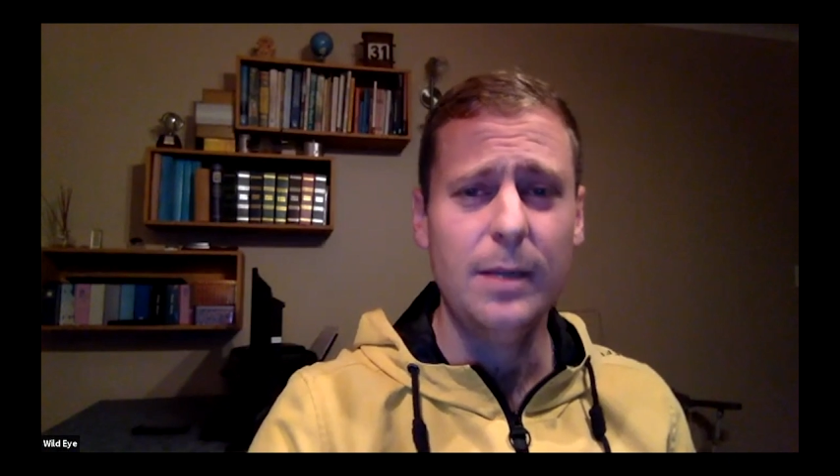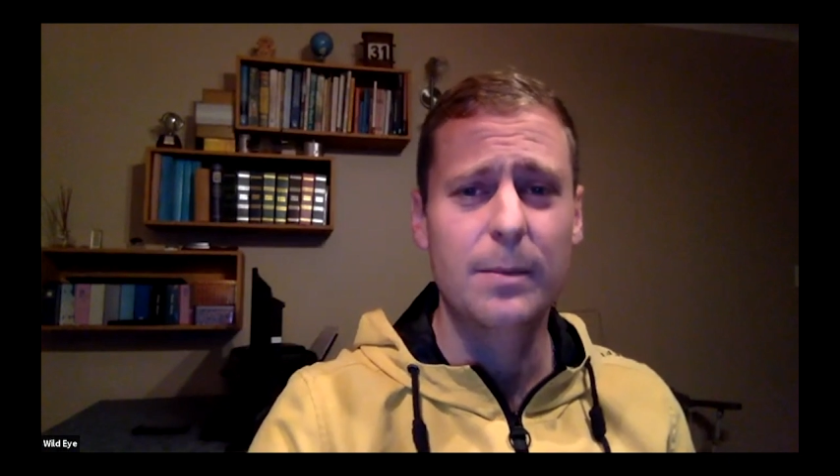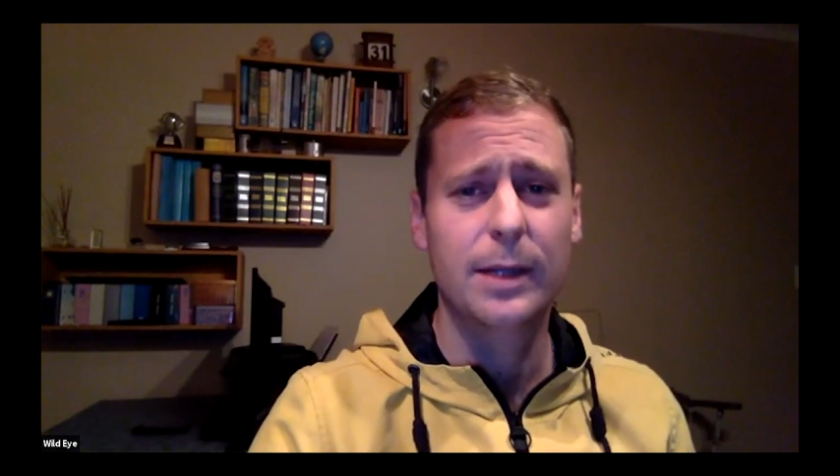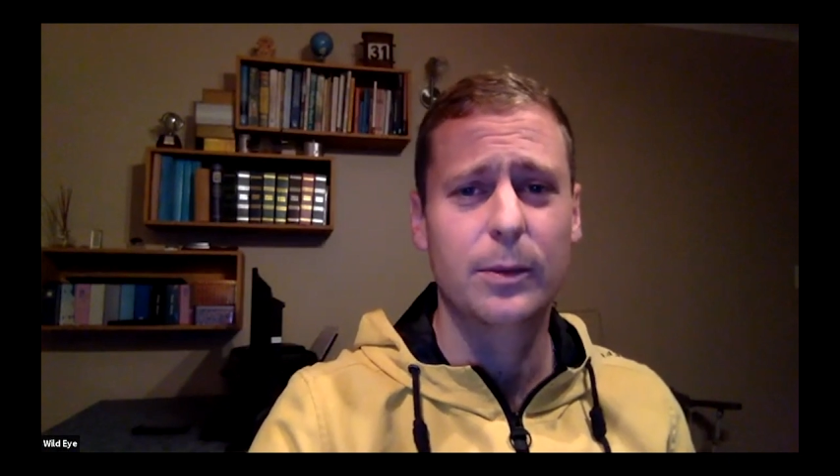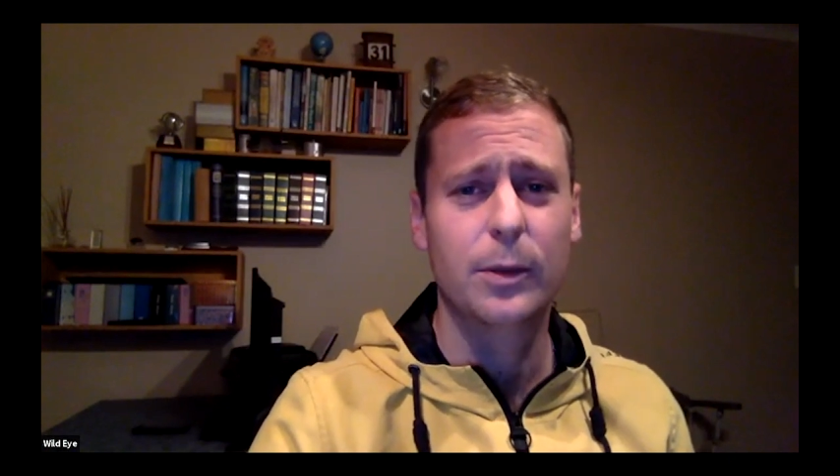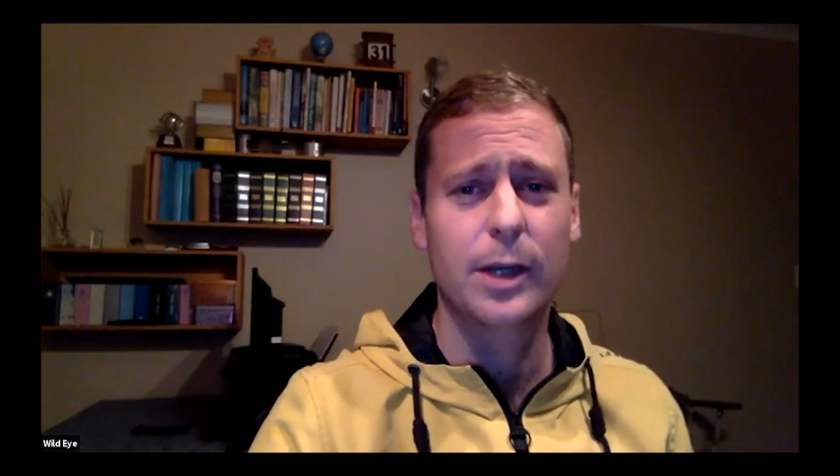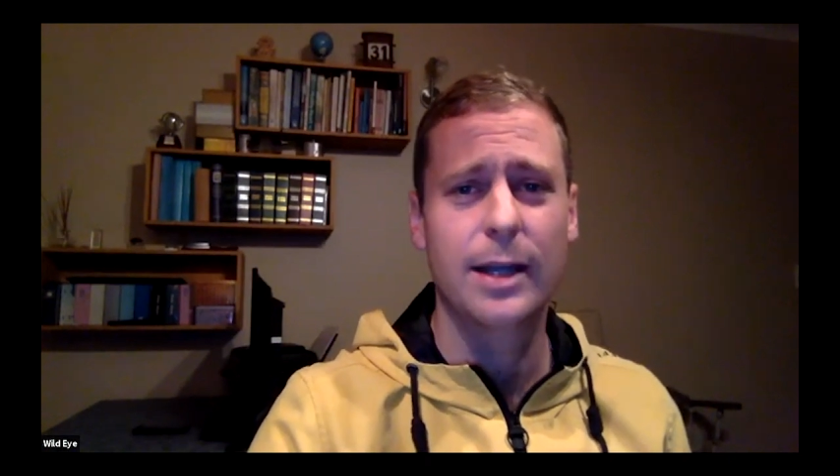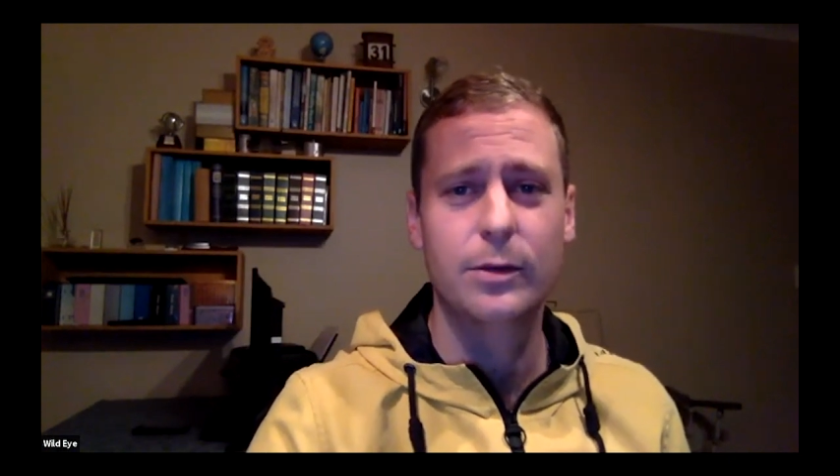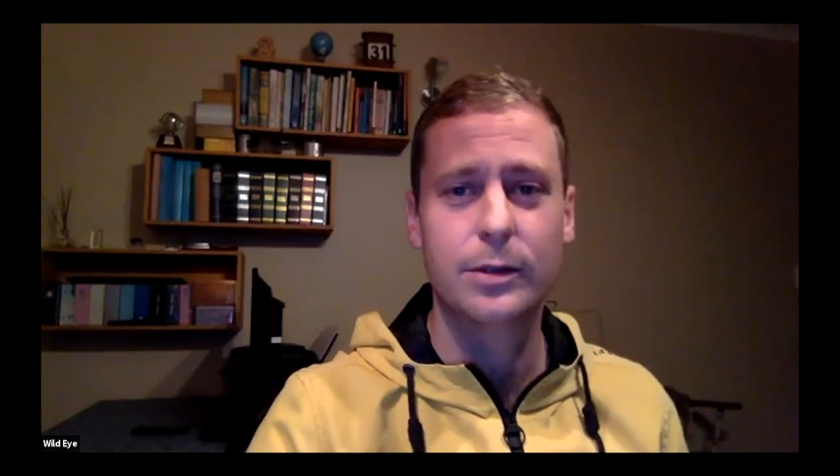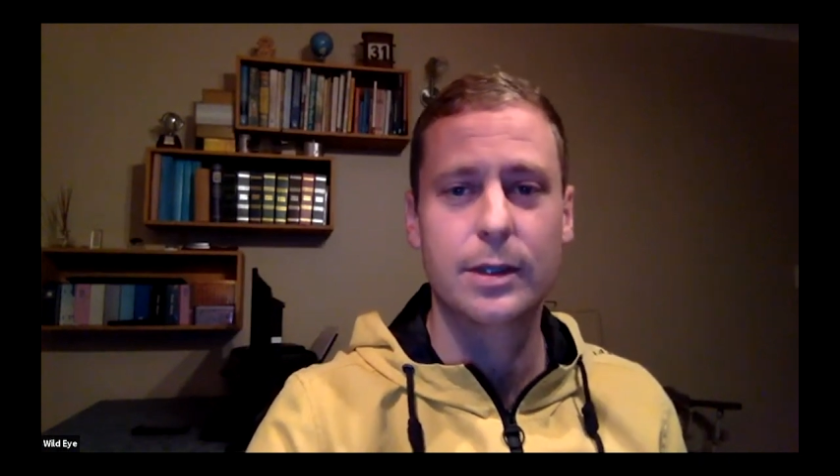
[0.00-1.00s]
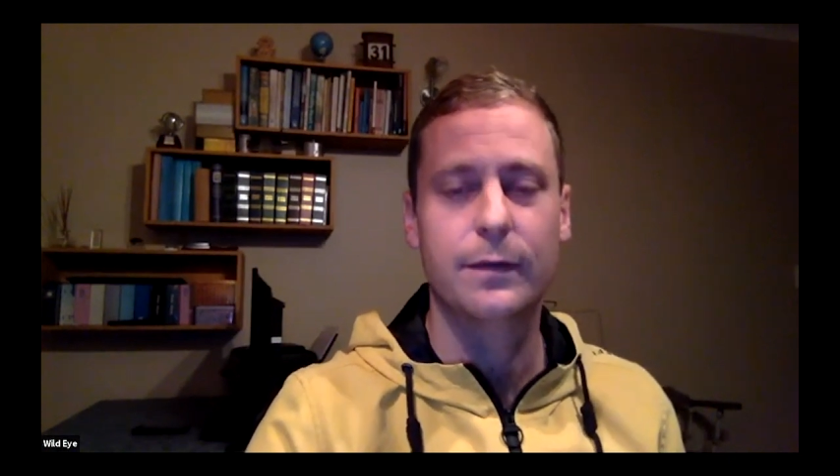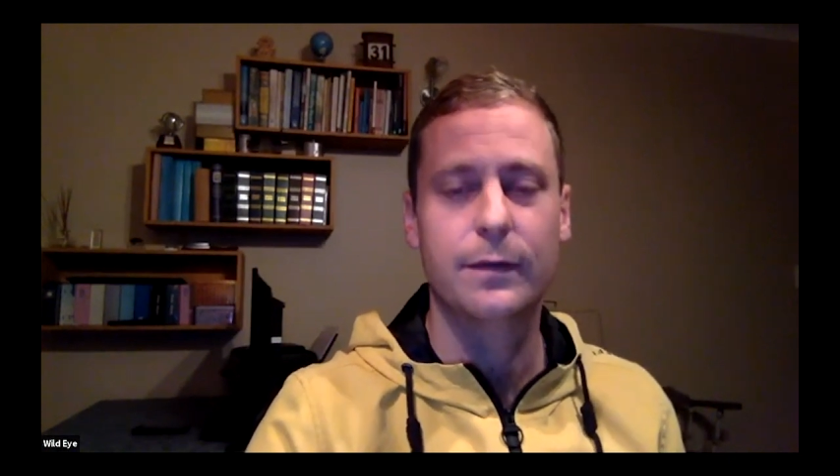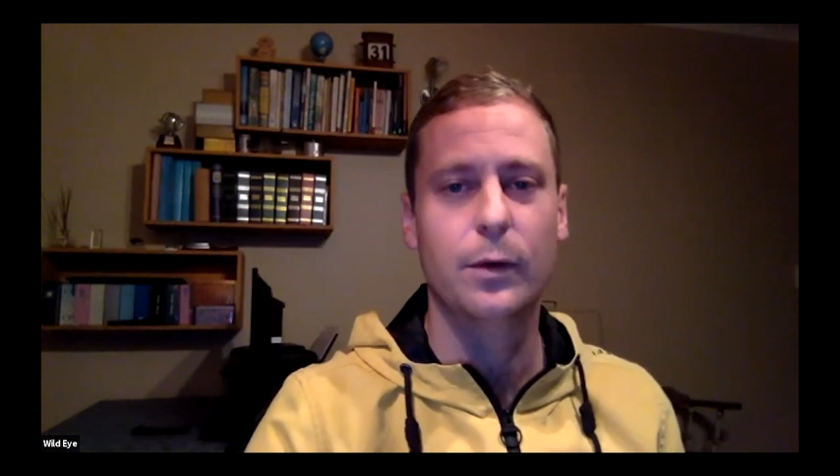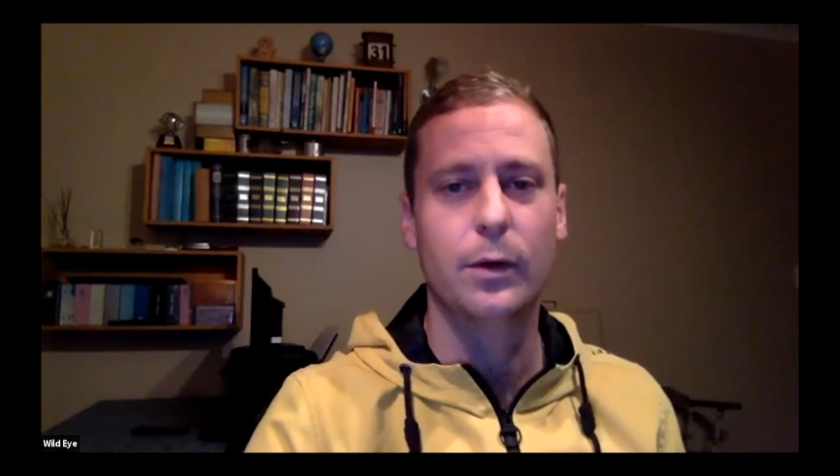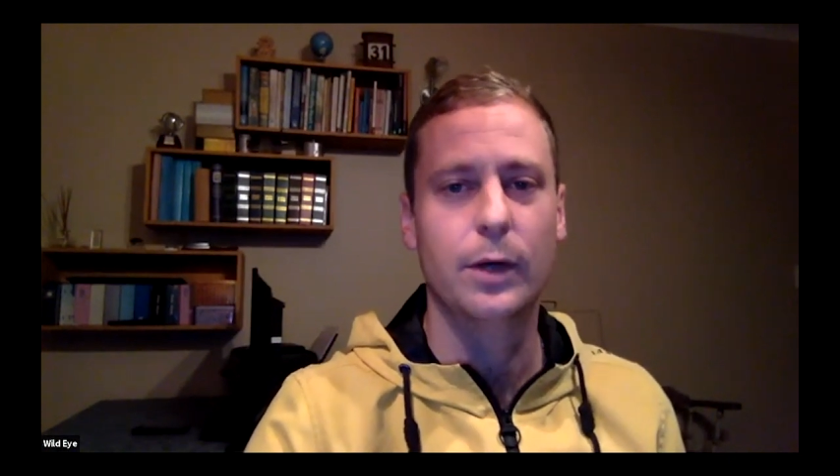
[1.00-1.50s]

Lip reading: but what I used it for